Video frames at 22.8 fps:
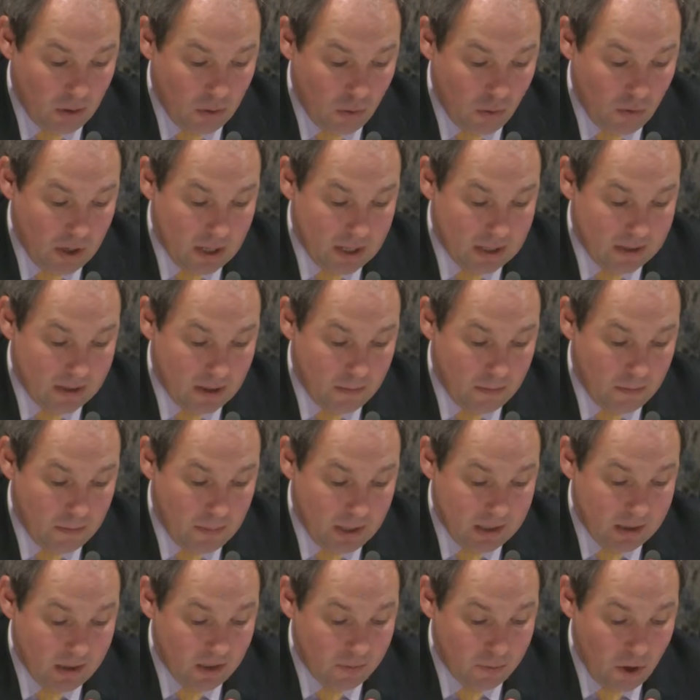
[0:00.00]
who is a
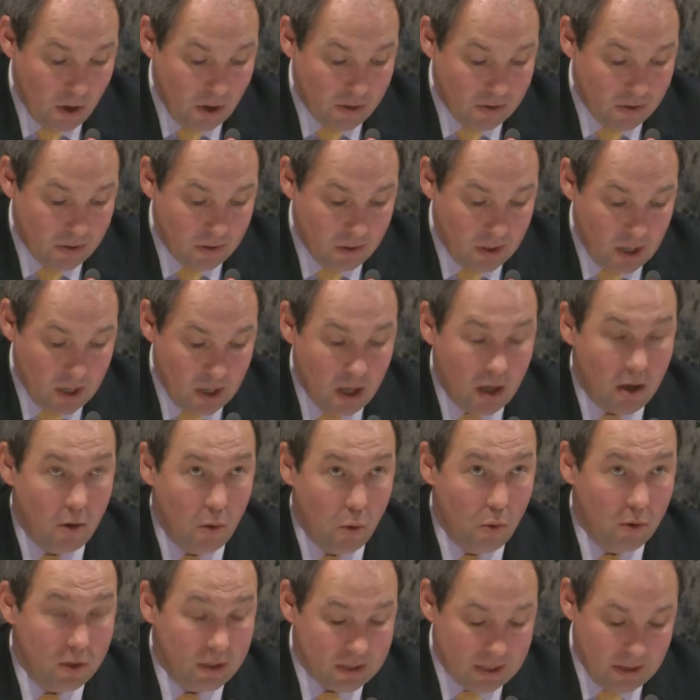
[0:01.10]
business person,
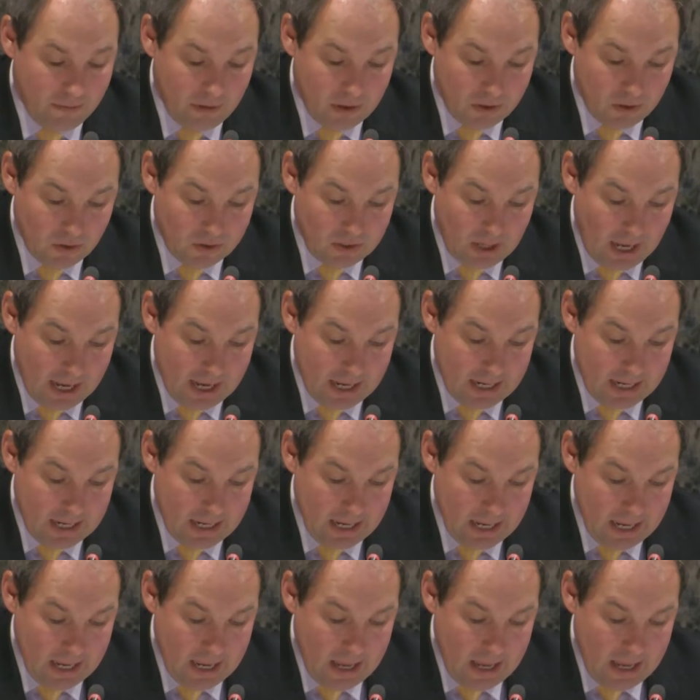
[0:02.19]
who is civil society,